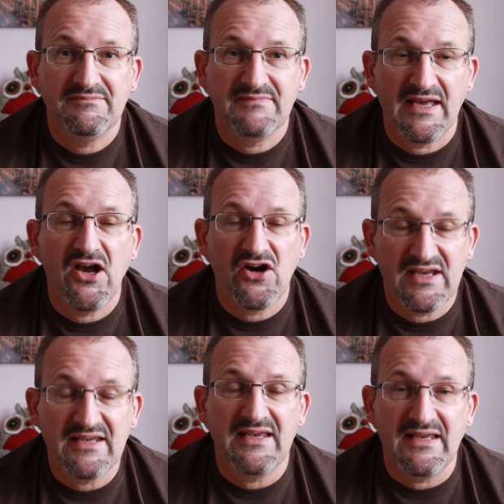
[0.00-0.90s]
They are
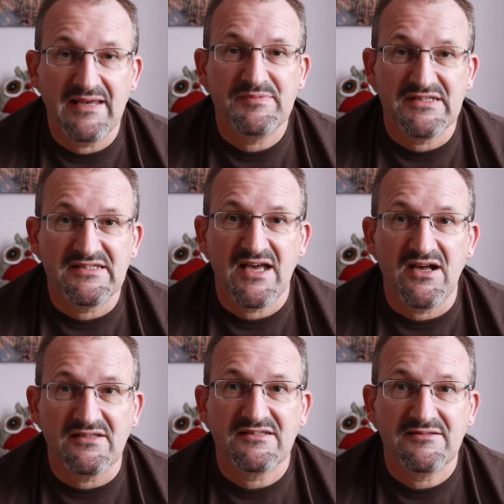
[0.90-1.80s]
kicking Gibson's
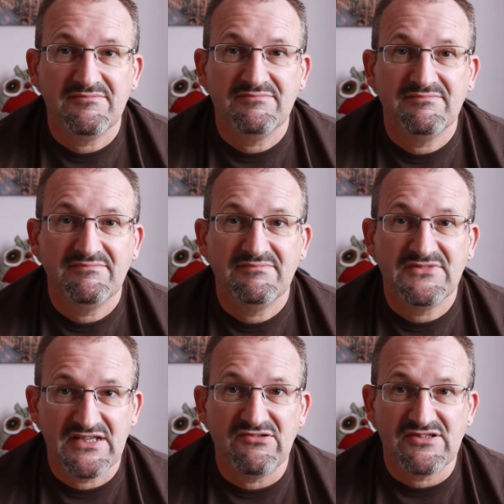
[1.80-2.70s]
ass,
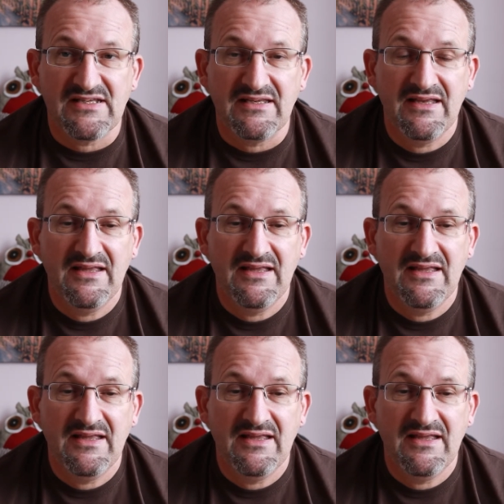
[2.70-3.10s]
seriously.